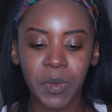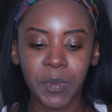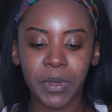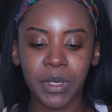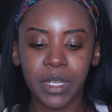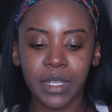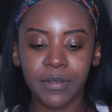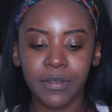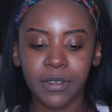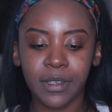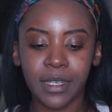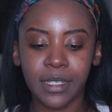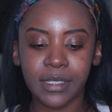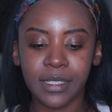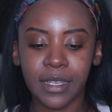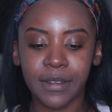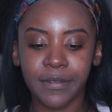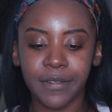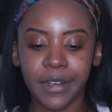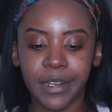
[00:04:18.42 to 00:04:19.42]
but if you guys
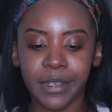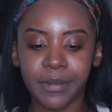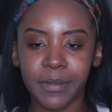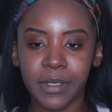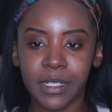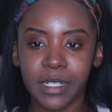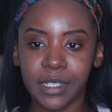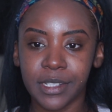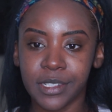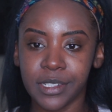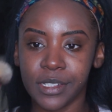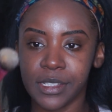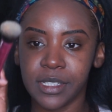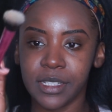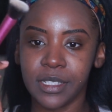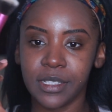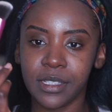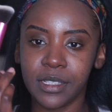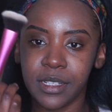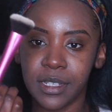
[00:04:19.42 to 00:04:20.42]
have recommendations,
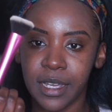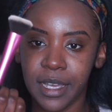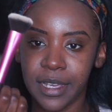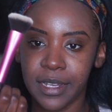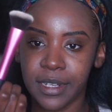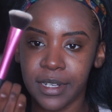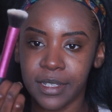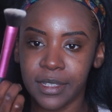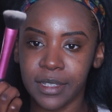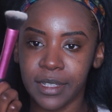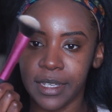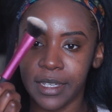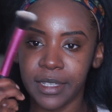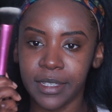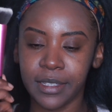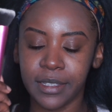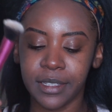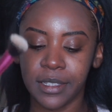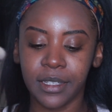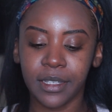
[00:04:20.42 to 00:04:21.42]
these are the kind I
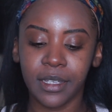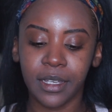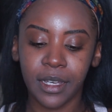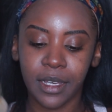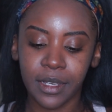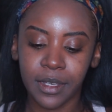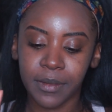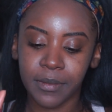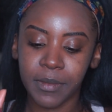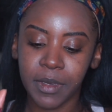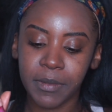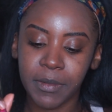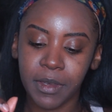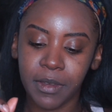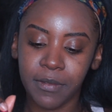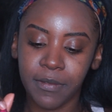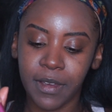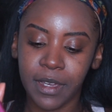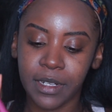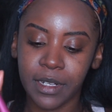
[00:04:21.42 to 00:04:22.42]
like. Maybe
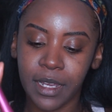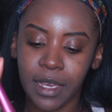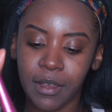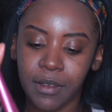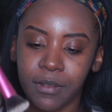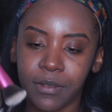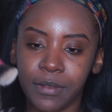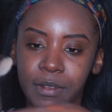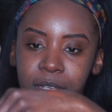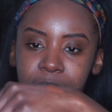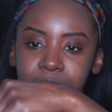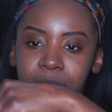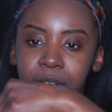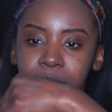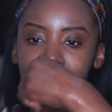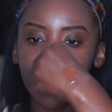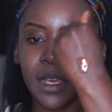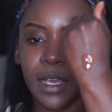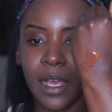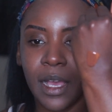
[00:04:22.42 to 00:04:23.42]
I'll find an e.l.f.
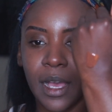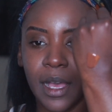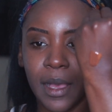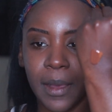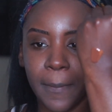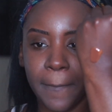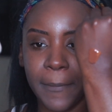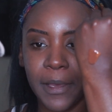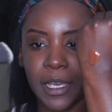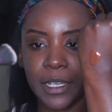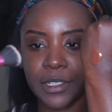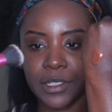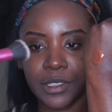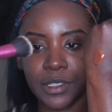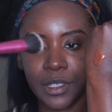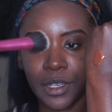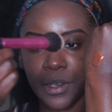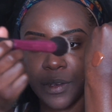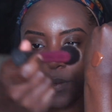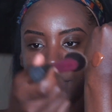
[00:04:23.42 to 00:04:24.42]
one, but I
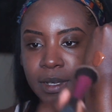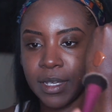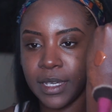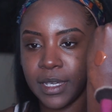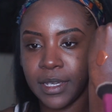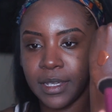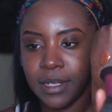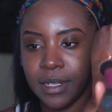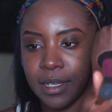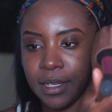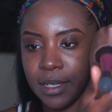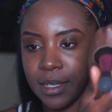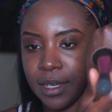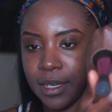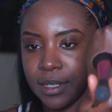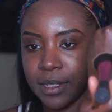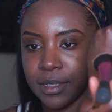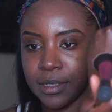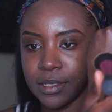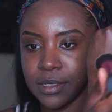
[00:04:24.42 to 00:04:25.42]
just go in and
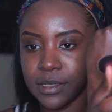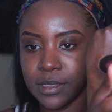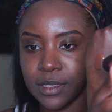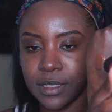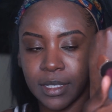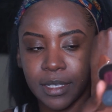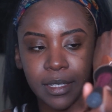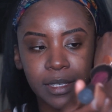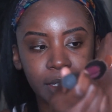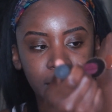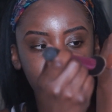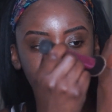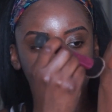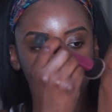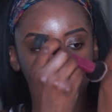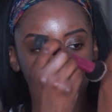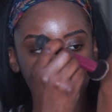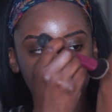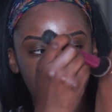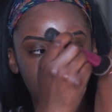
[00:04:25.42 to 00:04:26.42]
kind of just like
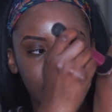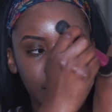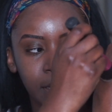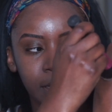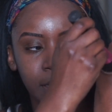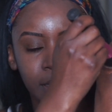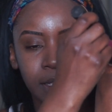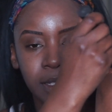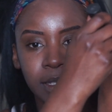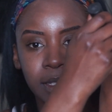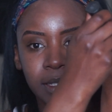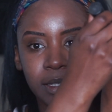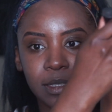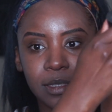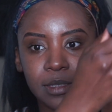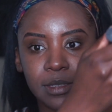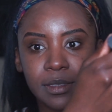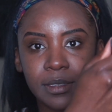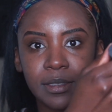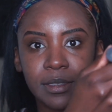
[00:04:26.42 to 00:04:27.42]

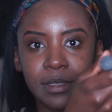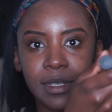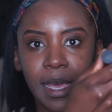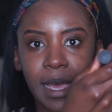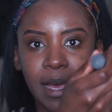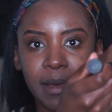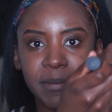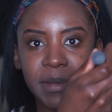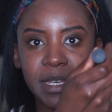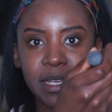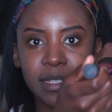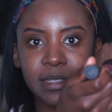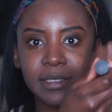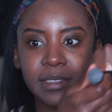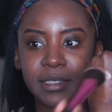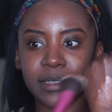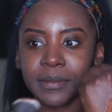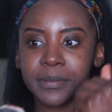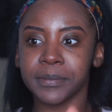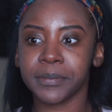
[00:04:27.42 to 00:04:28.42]
dab
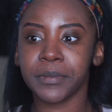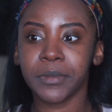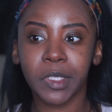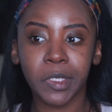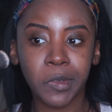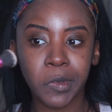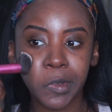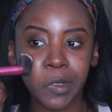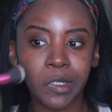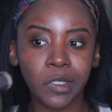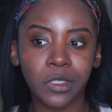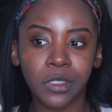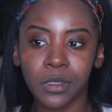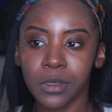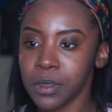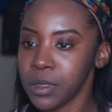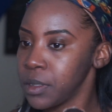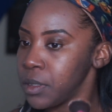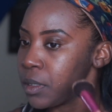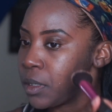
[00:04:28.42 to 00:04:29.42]
it, and I just